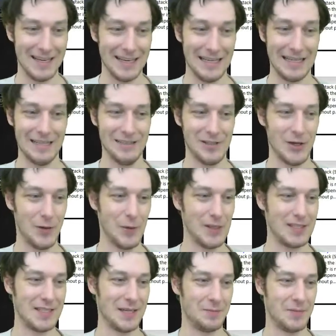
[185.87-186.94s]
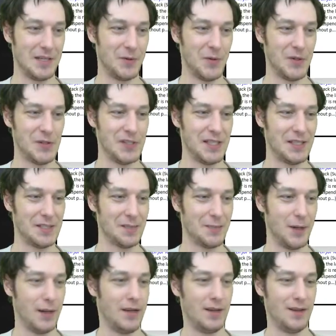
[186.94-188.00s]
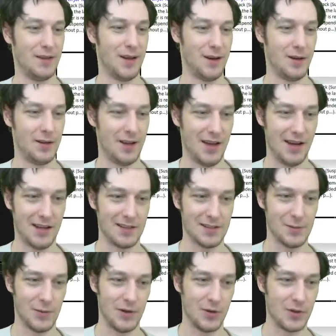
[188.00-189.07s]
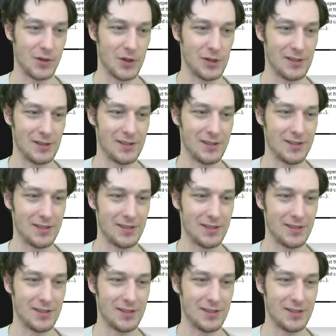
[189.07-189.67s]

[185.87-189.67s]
It is always tempting when you see somebody light on lands when you can just